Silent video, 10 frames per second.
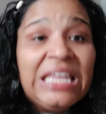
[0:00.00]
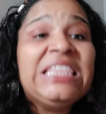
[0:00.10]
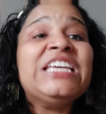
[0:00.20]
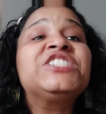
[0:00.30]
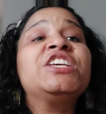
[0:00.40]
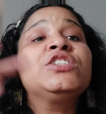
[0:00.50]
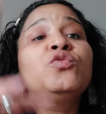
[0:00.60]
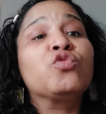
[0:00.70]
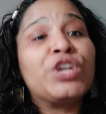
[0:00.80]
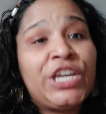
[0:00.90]
This is
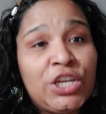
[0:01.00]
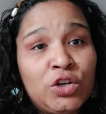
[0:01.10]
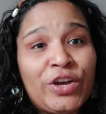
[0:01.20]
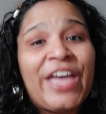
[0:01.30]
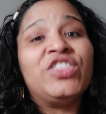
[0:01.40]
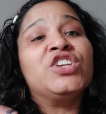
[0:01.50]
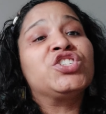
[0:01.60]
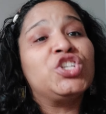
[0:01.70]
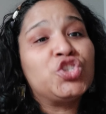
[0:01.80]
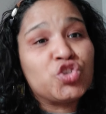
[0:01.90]
real and
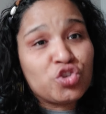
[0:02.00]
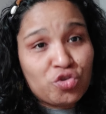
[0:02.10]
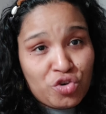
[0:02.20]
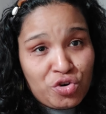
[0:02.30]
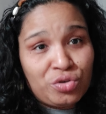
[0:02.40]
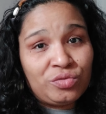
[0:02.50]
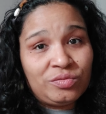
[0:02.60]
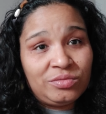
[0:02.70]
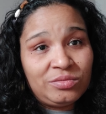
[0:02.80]
this is true.